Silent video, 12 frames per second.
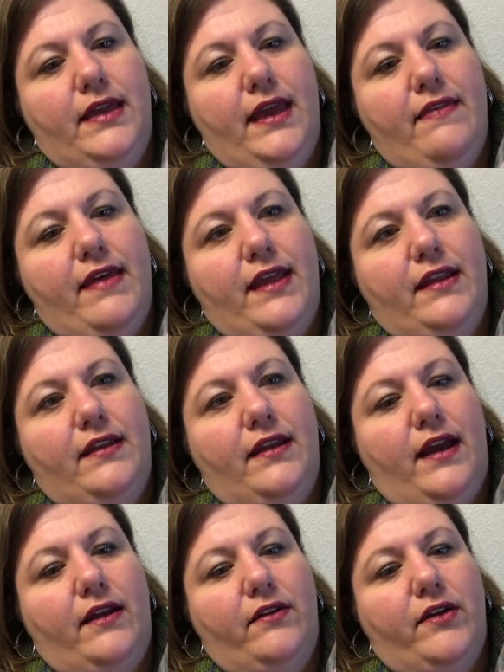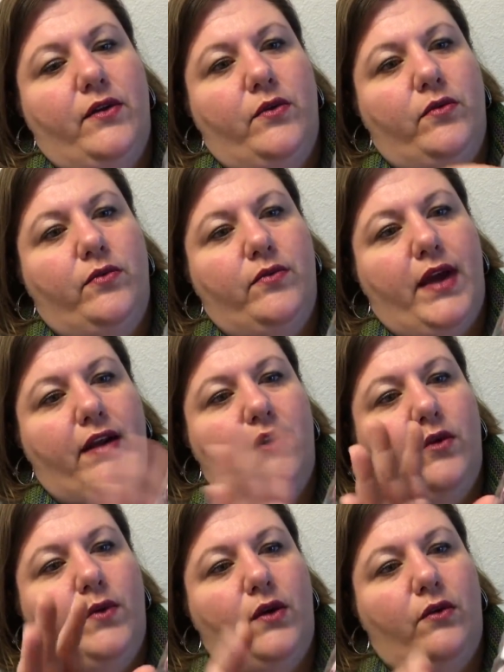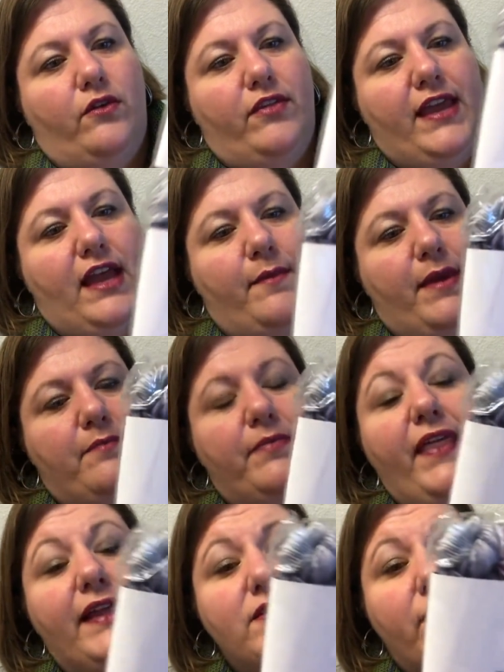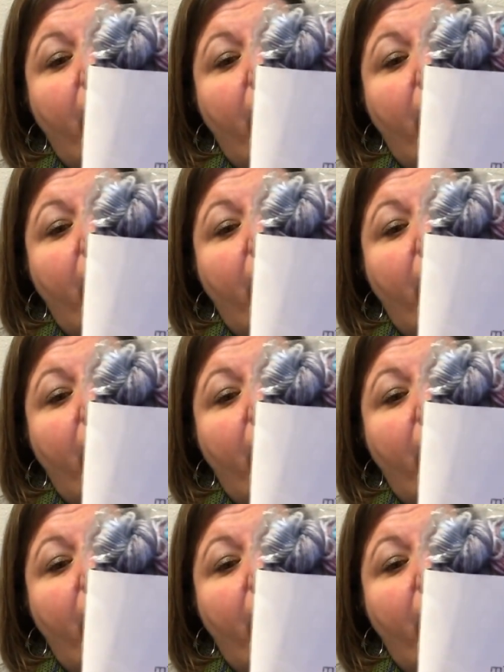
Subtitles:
And then I don't know what order they come in, but that's